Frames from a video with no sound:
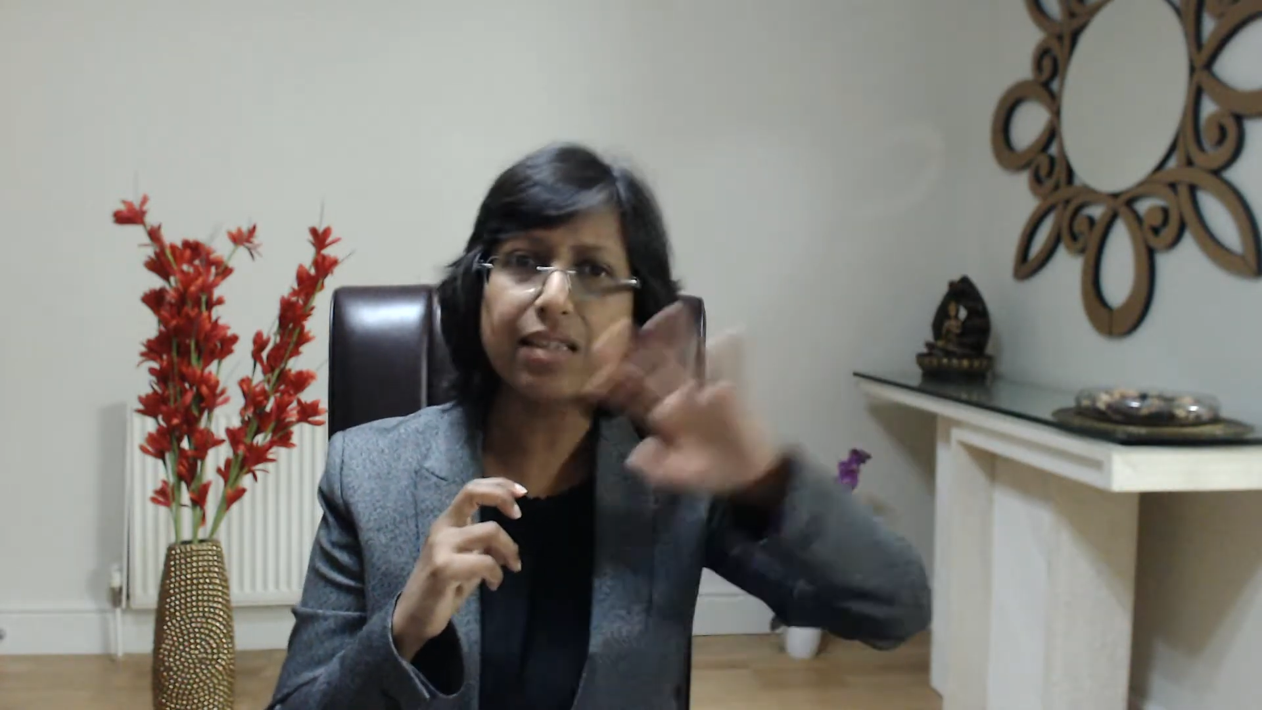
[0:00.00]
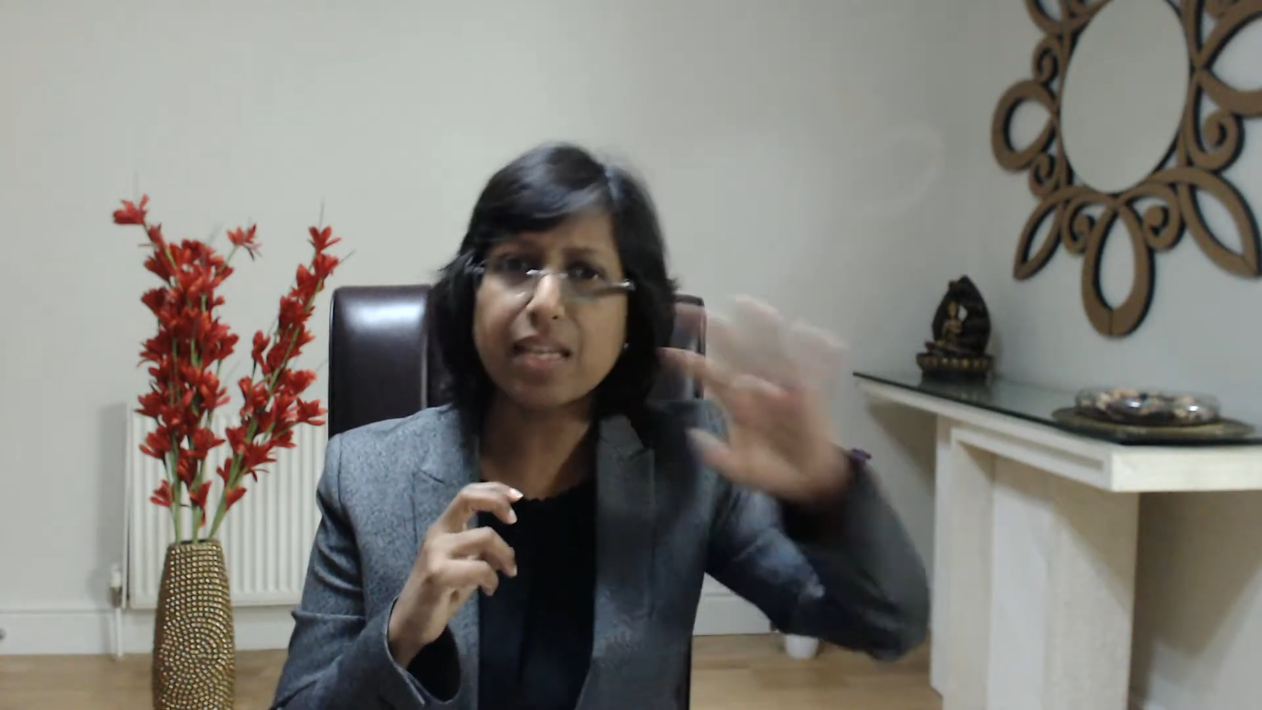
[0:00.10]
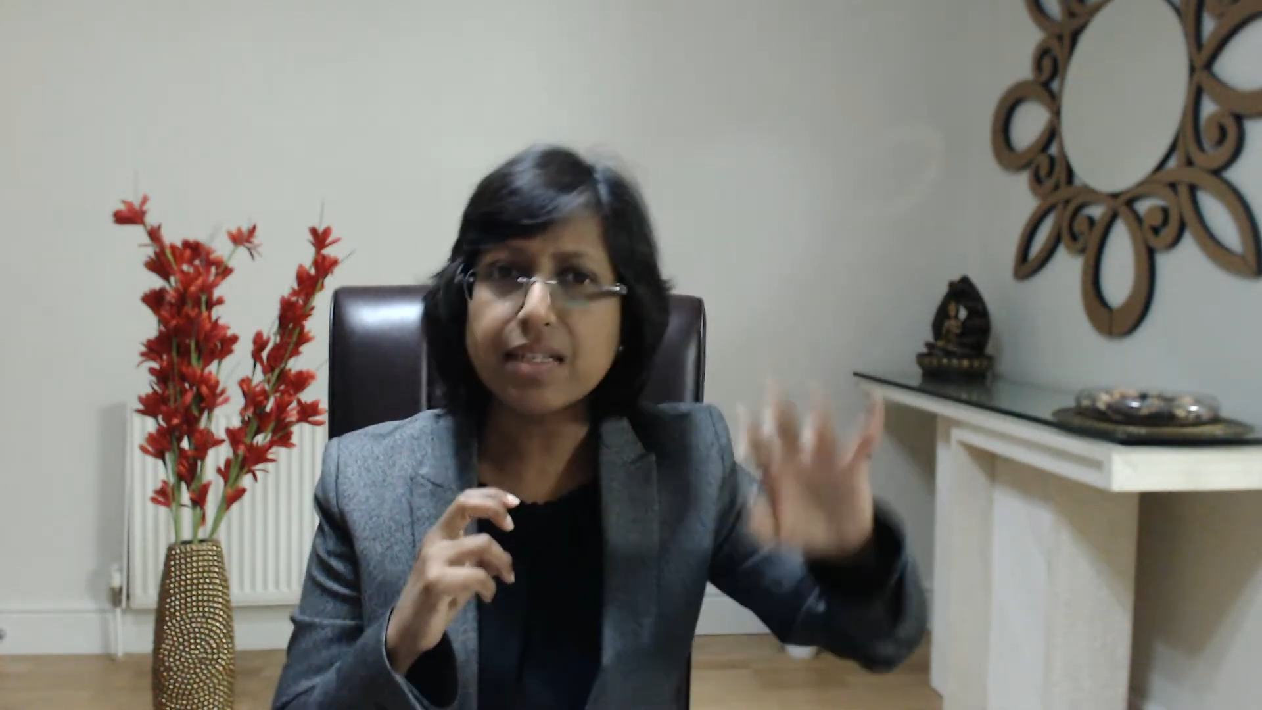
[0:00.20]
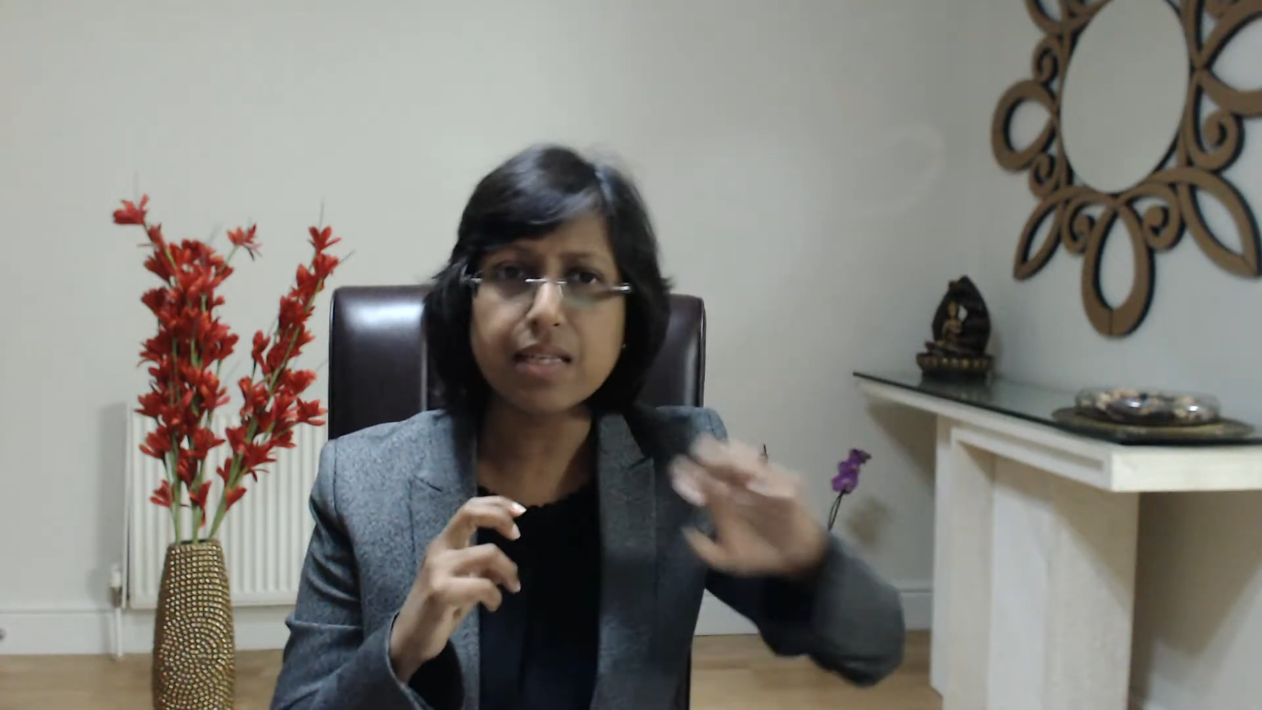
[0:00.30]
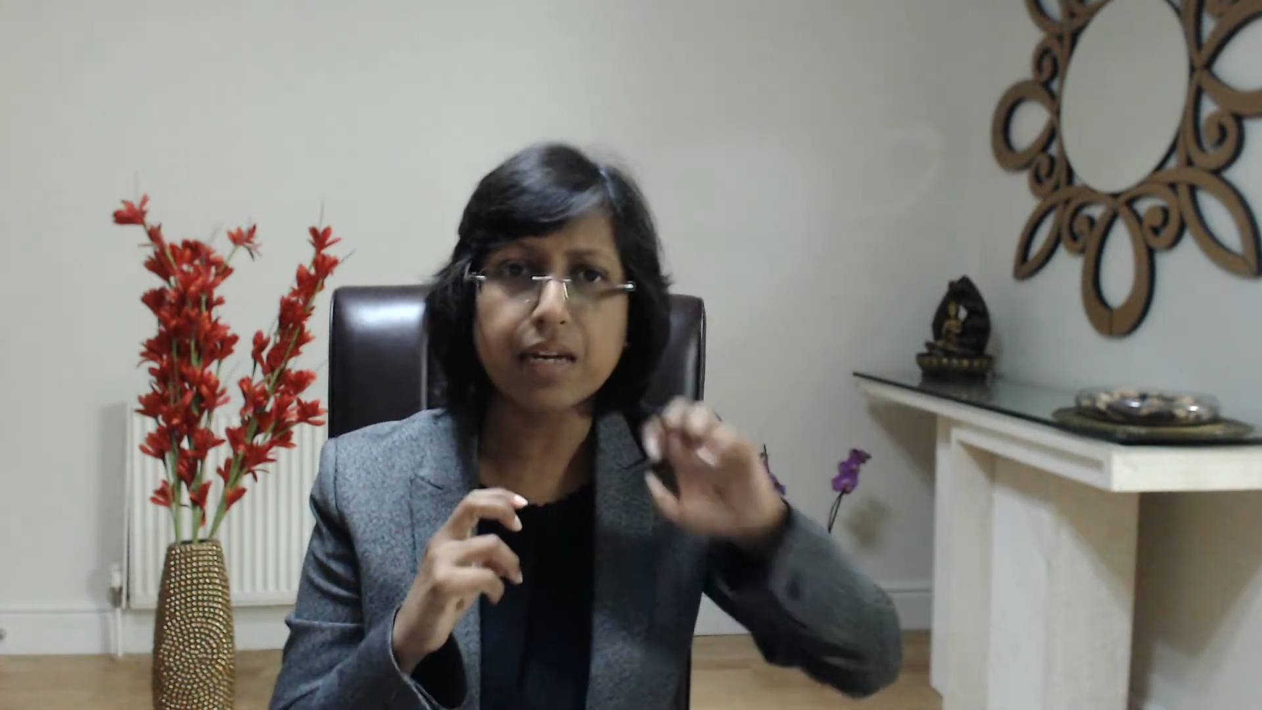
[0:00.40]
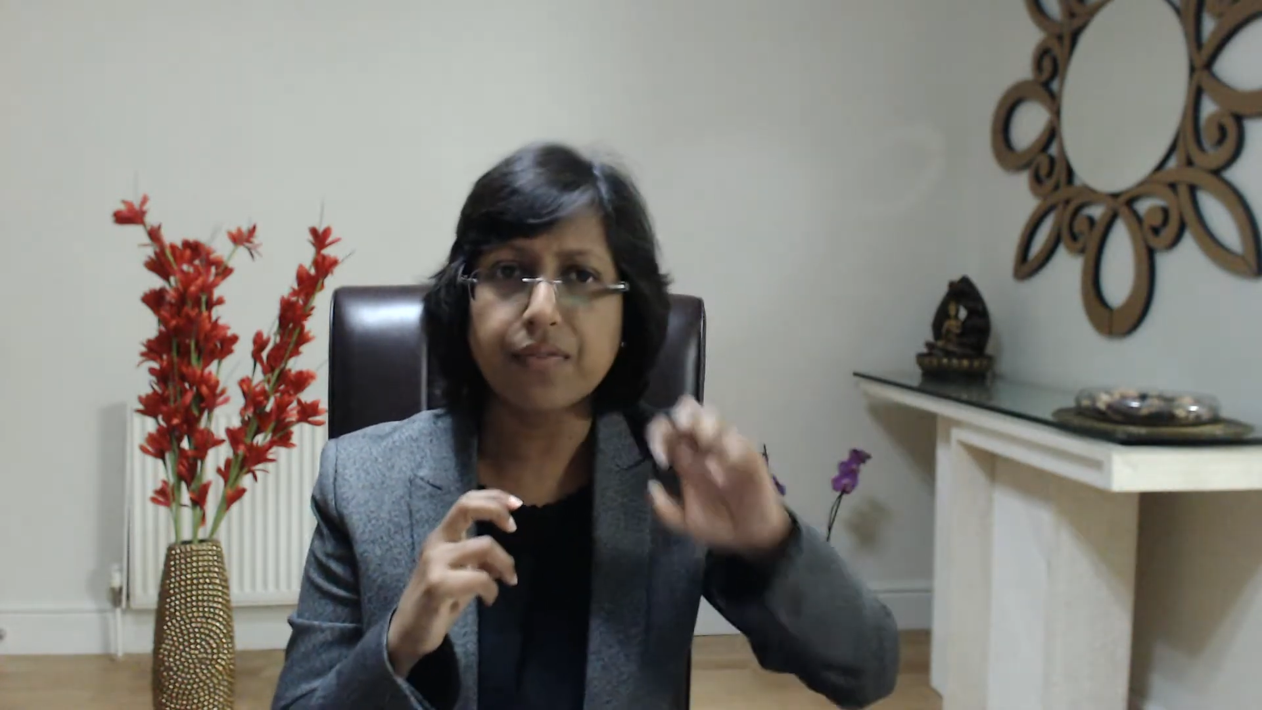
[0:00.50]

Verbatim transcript: things that